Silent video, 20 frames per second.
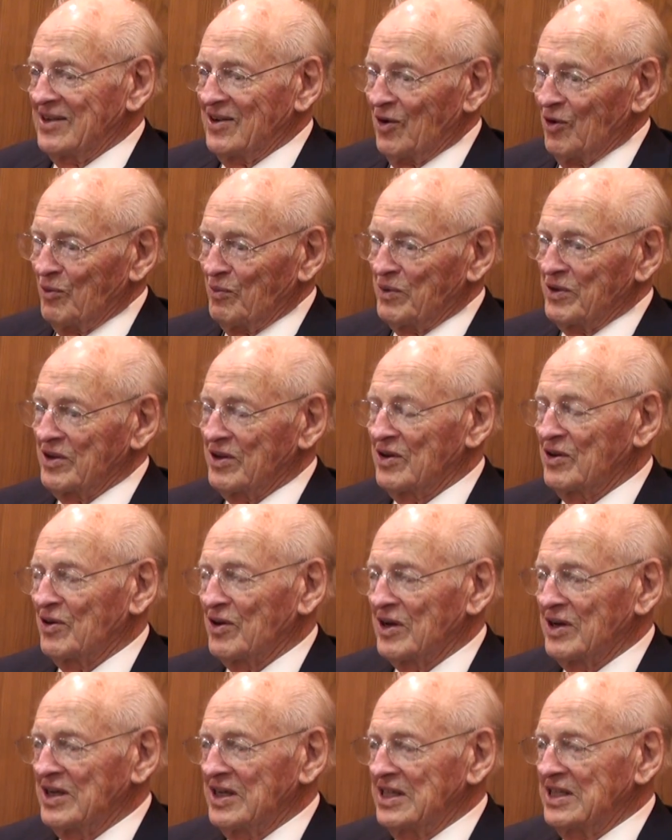opened the
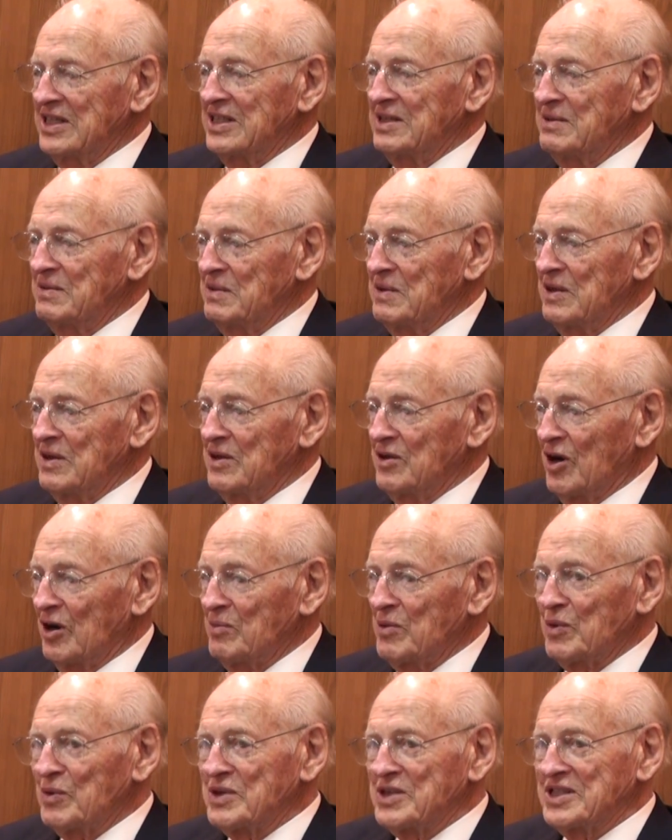door,
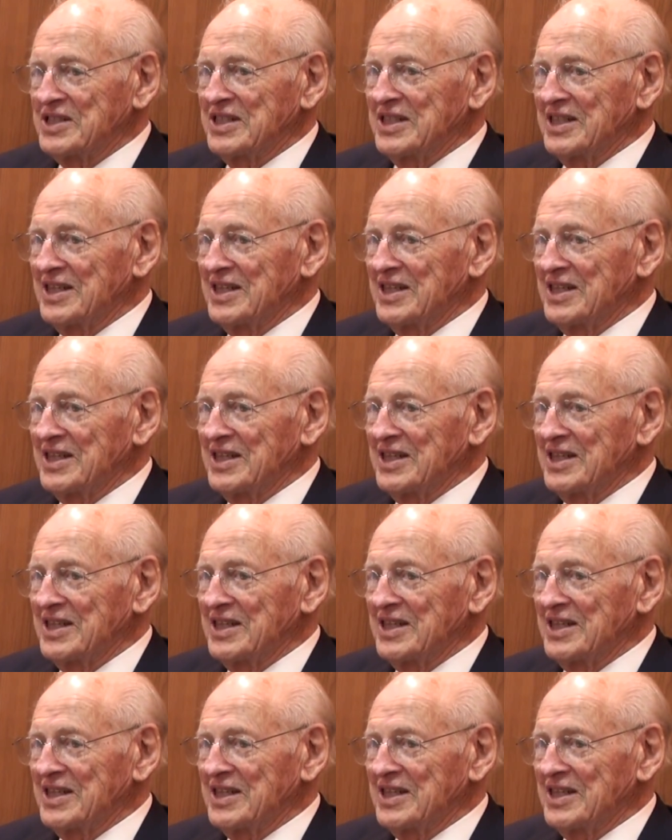Norma was